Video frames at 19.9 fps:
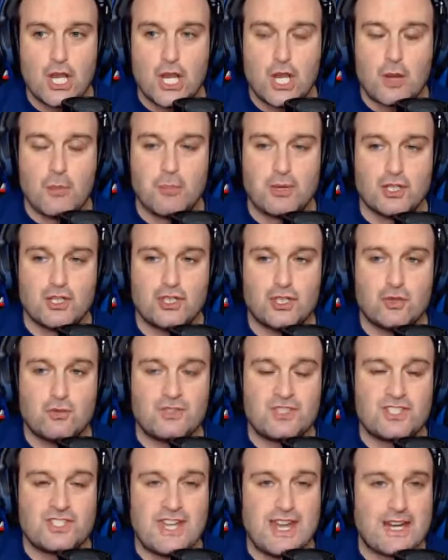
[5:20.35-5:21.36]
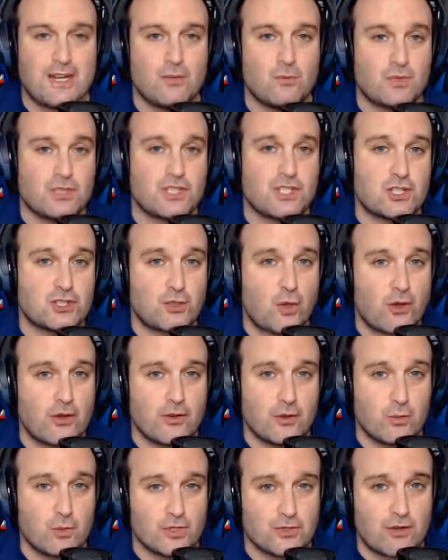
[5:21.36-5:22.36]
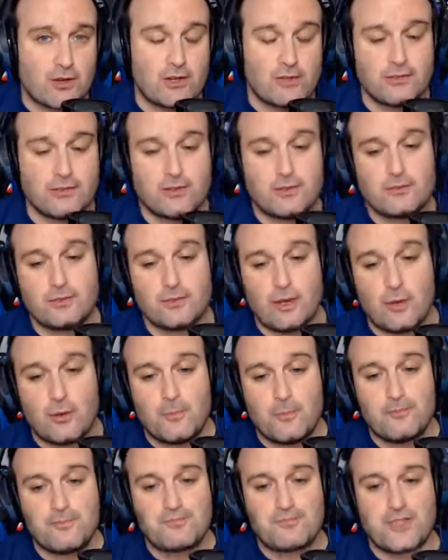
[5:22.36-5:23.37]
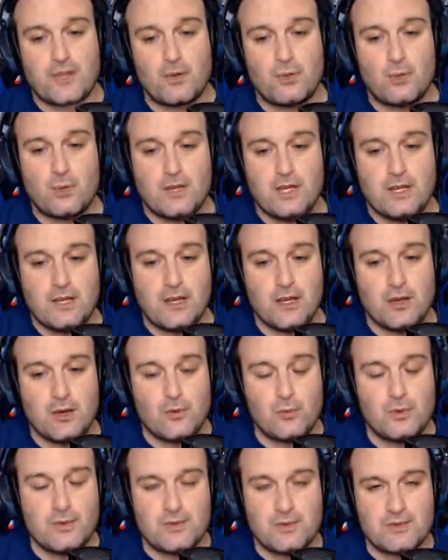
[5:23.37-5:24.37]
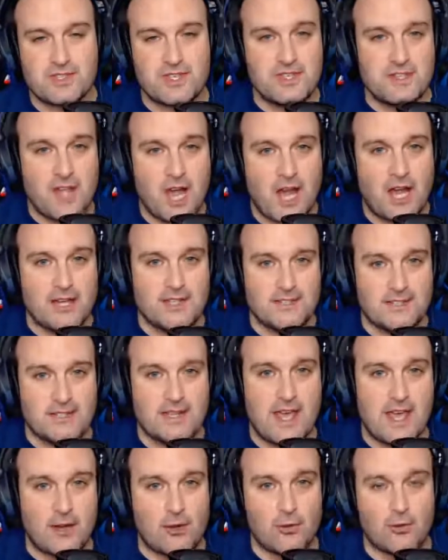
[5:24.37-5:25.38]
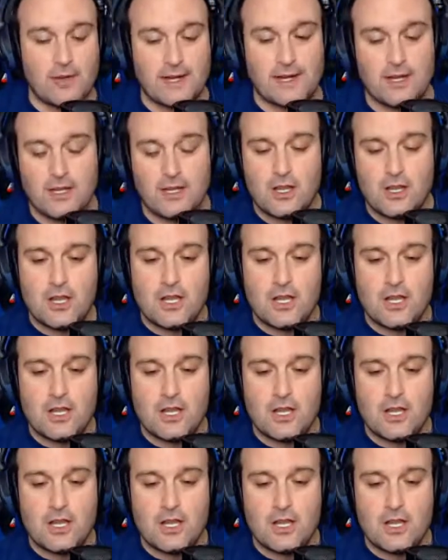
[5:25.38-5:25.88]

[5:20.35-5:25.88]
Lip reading: But June 2nd was the start of the witch trials. So there was a nod to that already.